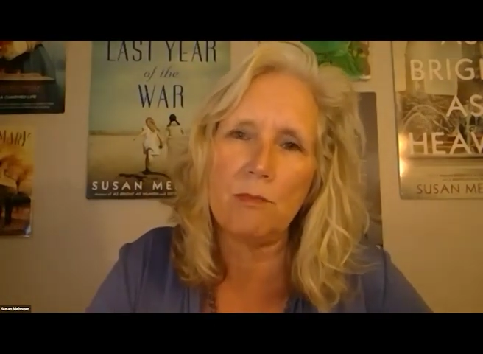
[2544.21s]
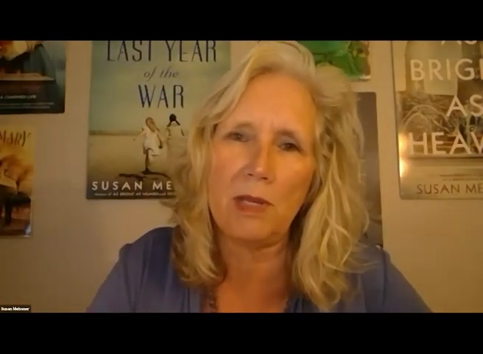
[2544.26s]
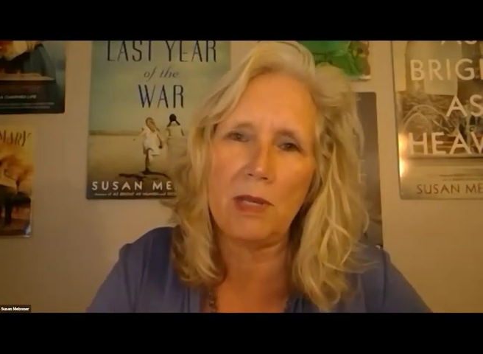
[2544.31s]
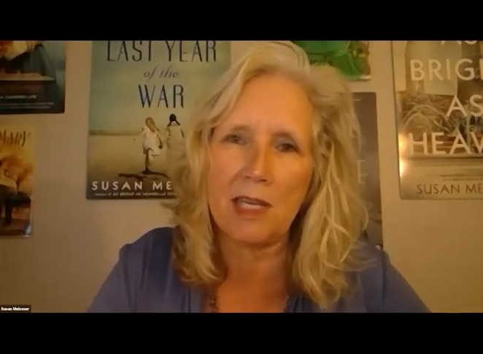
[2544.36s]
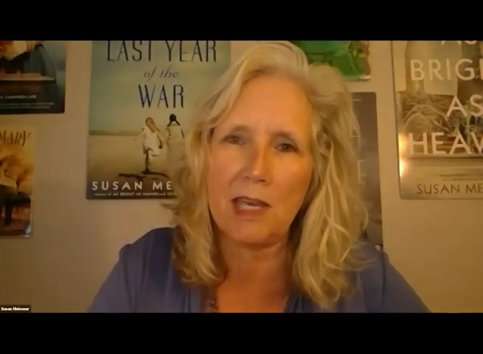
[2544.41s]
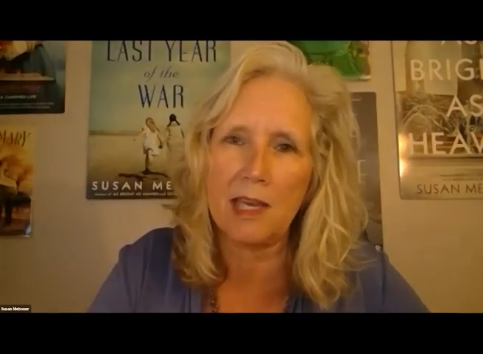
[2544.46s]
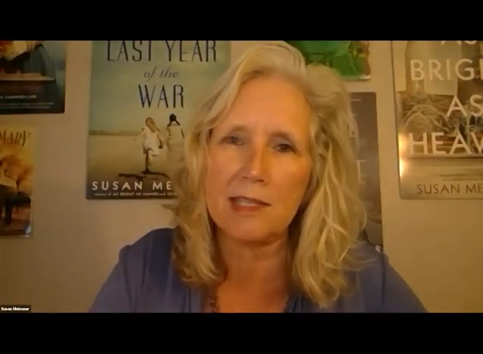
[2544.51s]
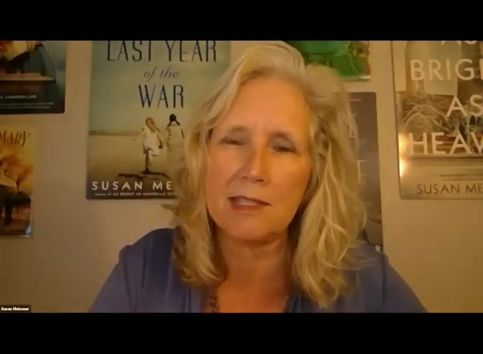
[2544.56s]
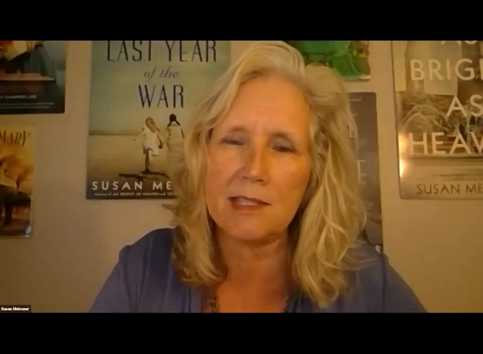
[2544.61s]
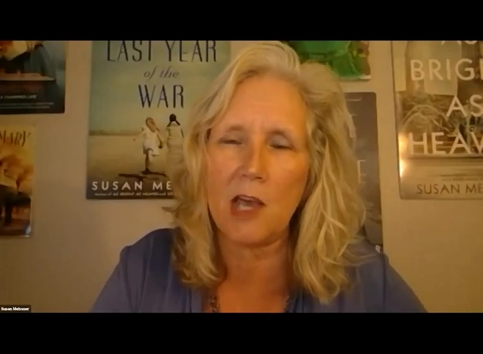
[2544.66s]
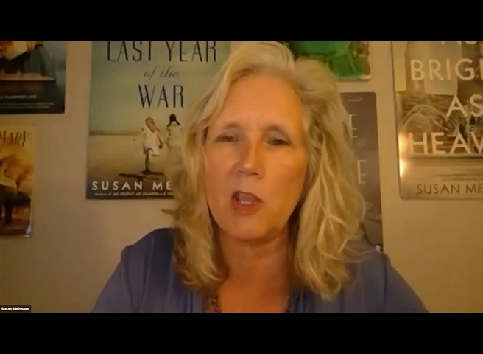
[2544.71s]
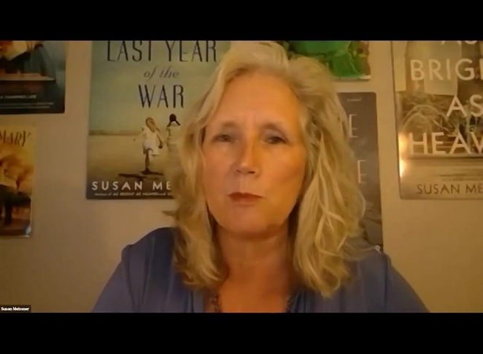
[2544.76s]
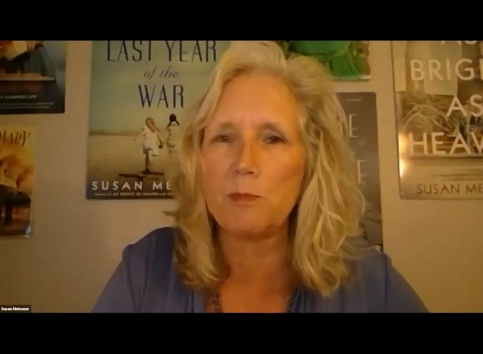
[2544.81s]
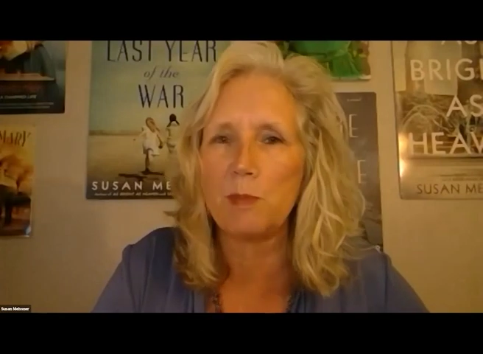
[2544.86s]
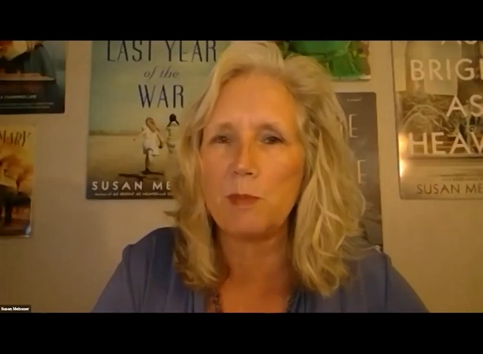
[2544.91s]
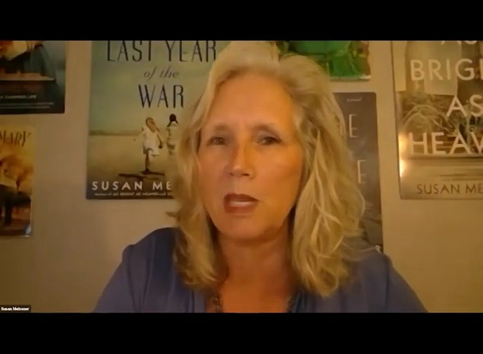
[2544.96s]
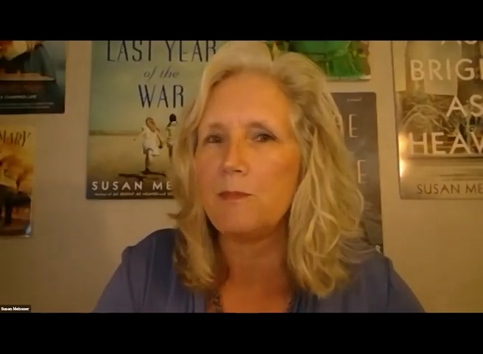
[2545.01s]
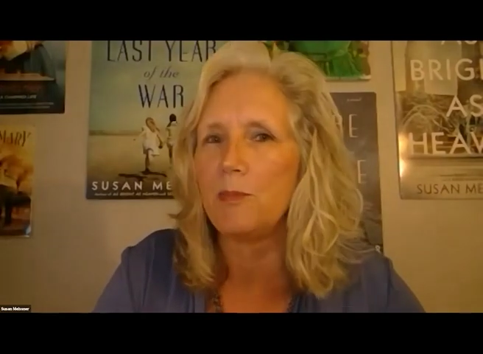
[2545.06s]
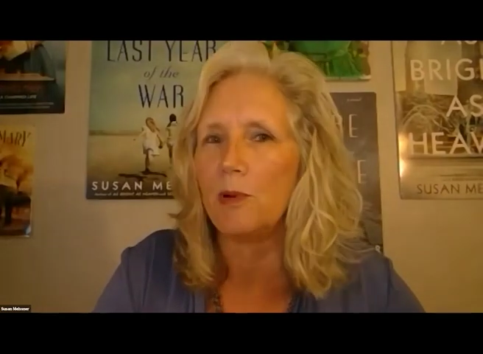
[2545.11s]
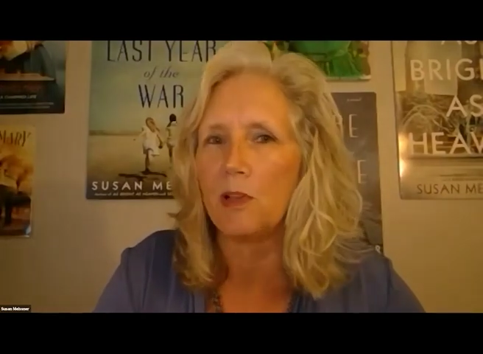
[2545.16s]
because other
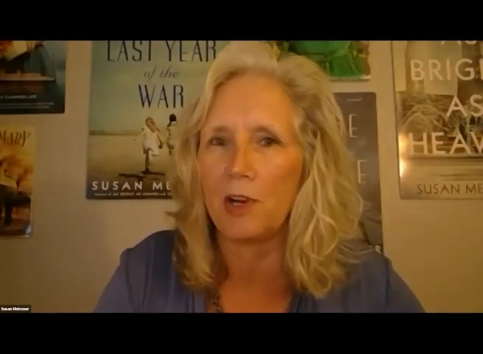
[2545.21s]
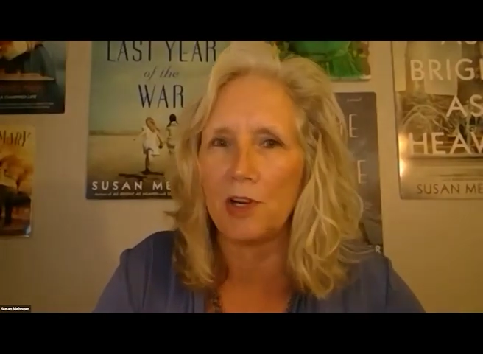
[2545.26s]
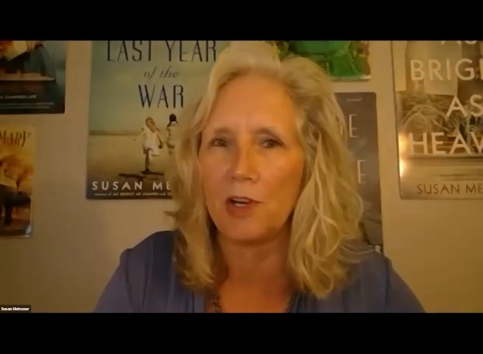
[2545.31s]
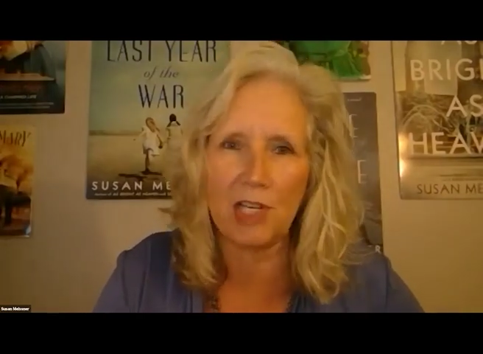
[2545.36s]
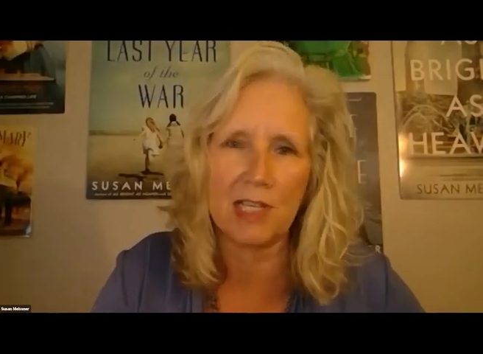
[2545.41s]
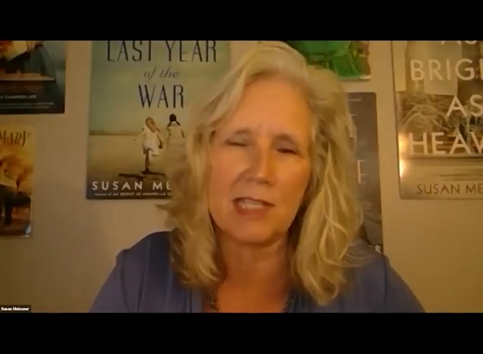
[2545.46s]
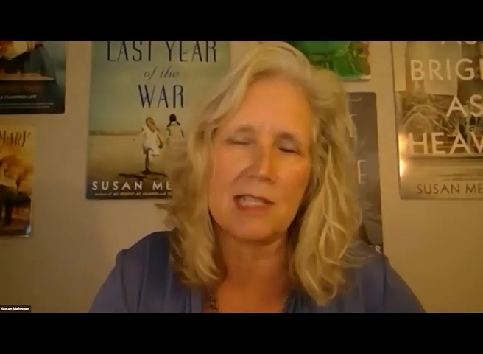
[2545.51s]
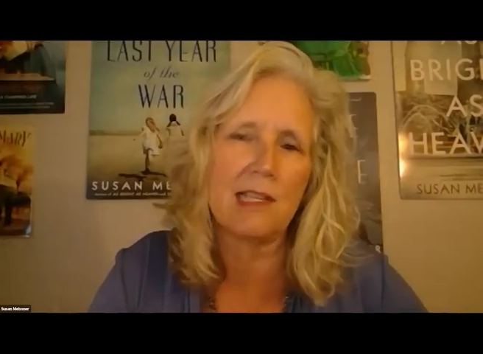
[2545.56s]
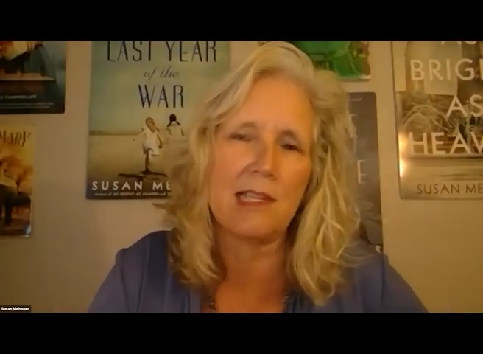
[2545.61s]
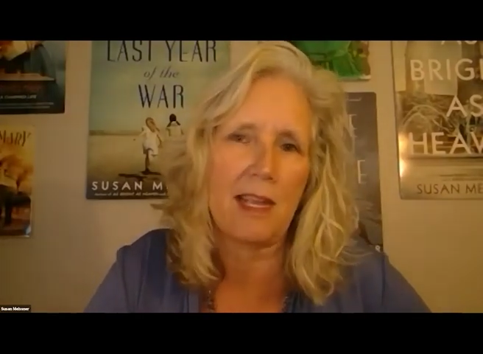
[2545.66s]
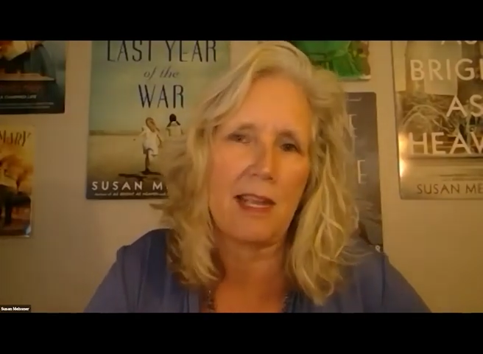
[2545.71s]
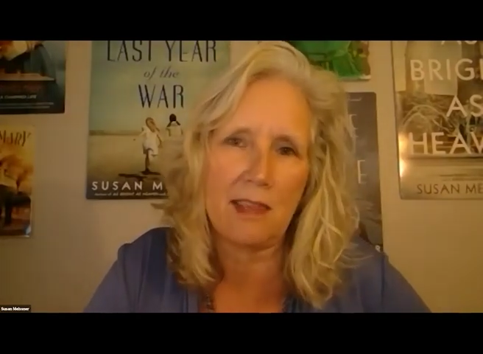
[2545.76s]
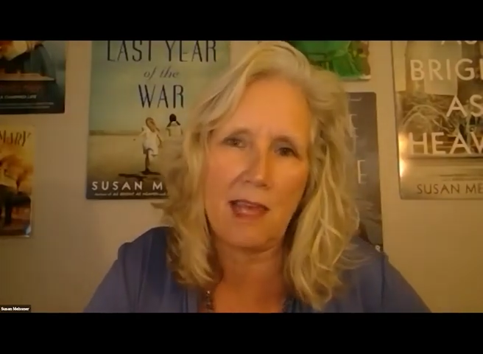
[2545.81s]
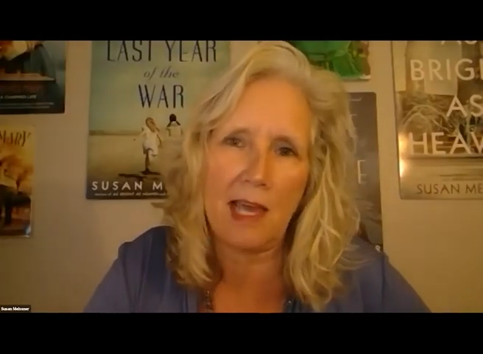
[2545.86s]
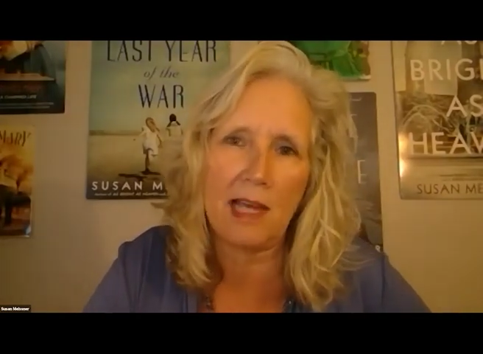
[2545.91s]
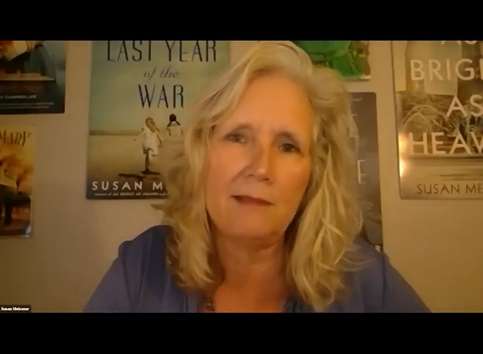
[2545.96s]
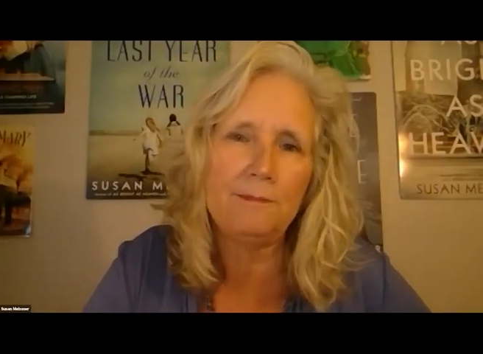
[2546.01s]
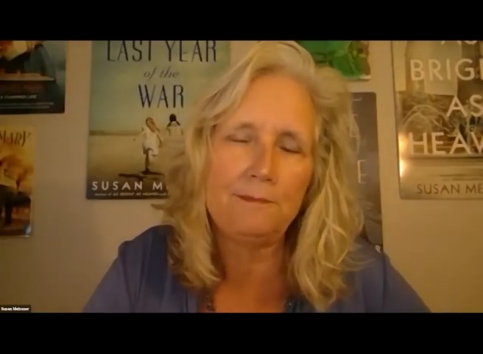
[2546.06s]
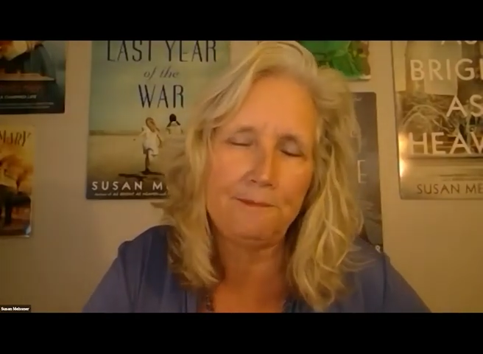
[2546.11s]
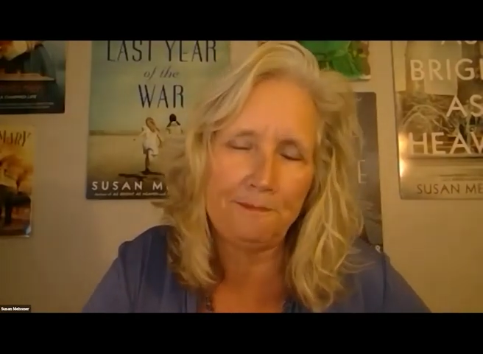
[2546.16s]
people are just like that.